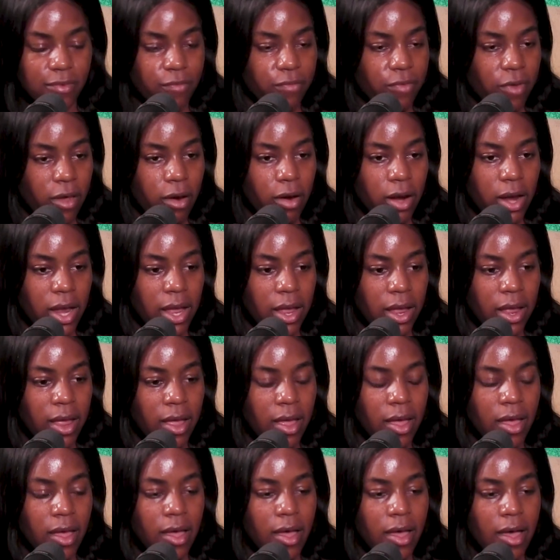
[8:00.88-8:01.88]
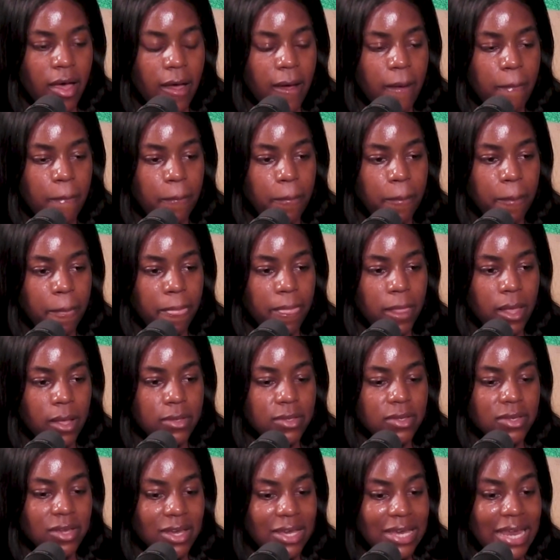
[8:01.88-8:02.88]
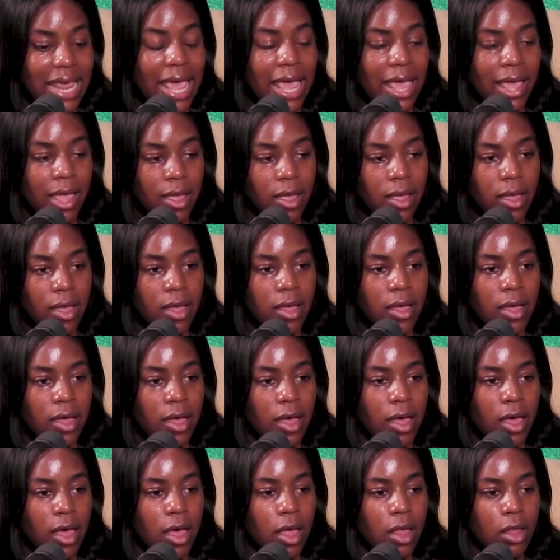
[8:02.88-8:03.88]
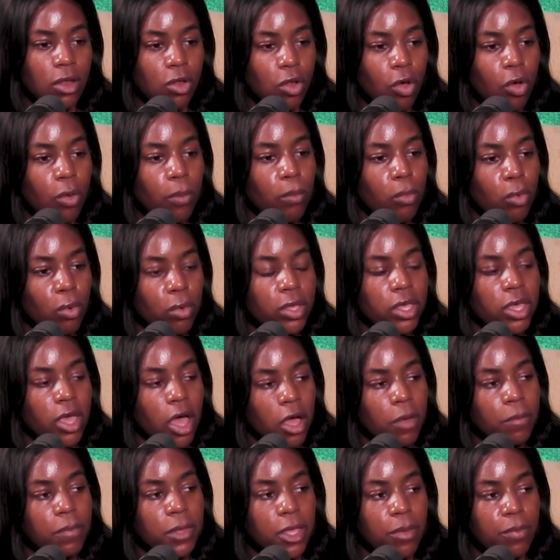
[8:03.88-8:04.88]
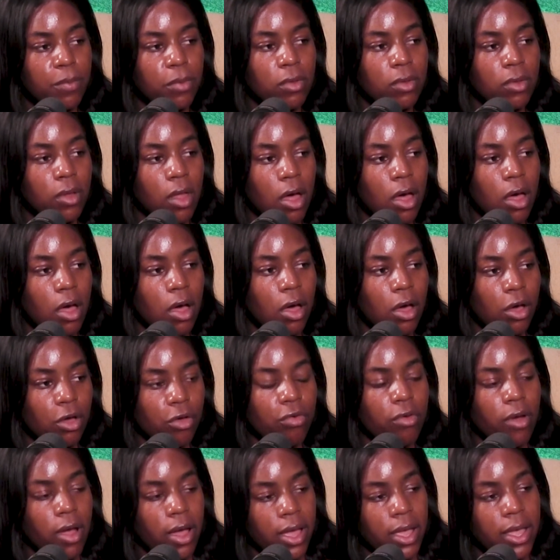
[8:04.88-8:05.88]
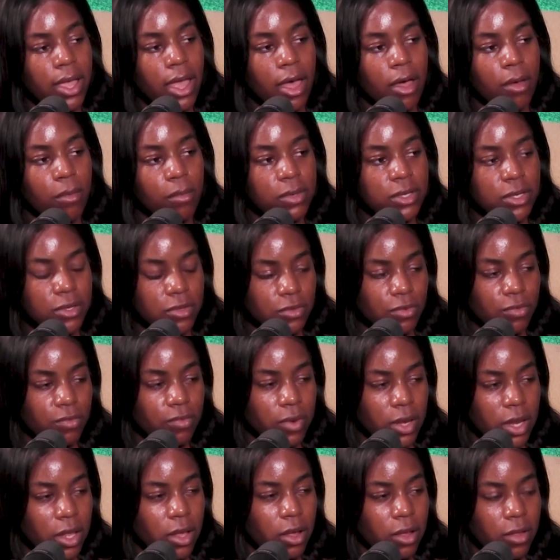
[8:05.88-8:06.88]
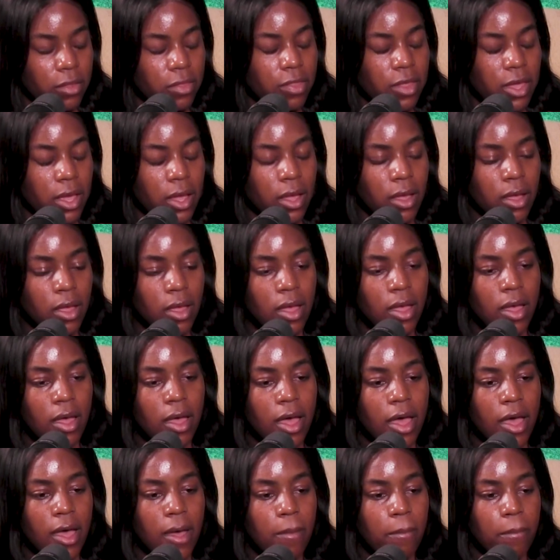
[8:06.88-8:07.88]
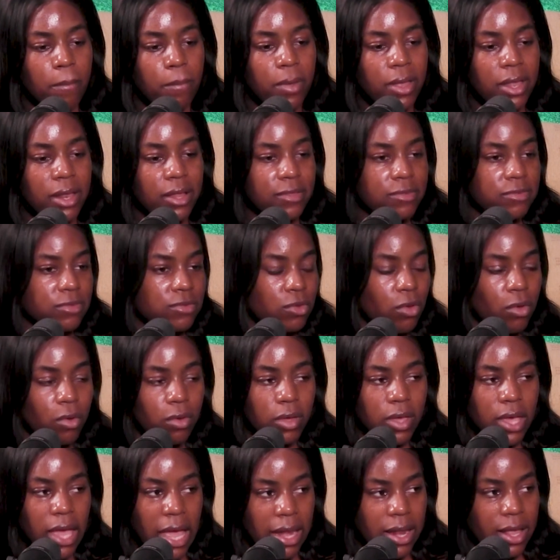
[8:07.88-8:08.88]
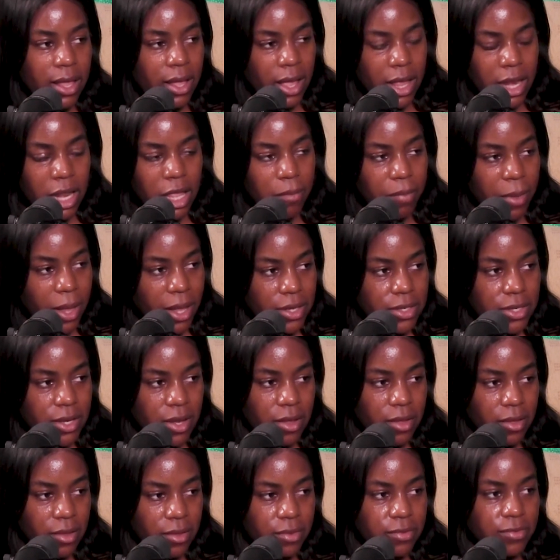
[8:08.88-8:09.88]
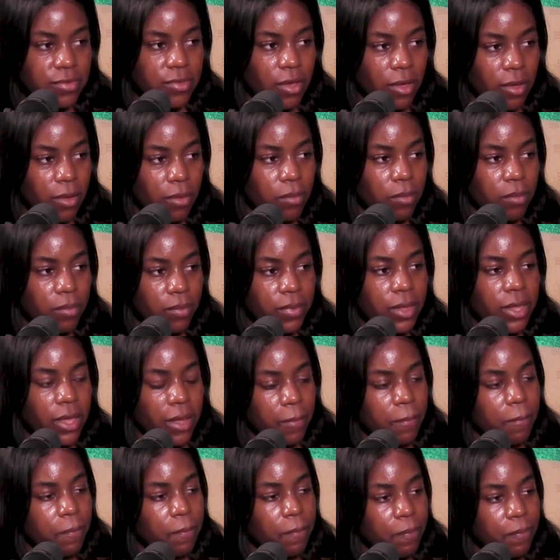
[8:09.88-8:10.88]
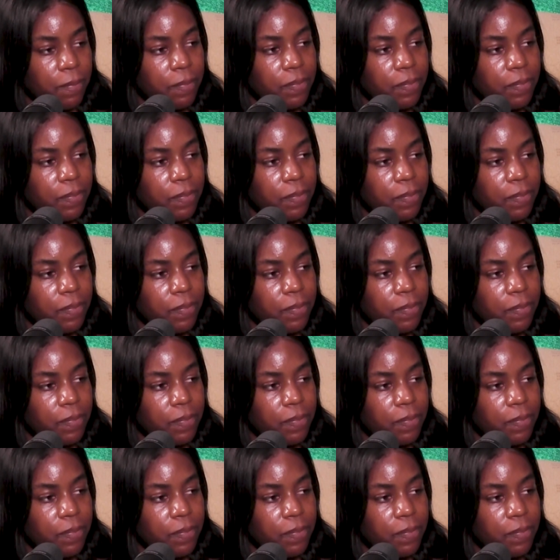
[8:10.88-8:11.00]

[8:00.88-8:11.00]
It's a very, today, a lot more young people are crying out, which is a really good thing, but it's not getting any better. So, yeah.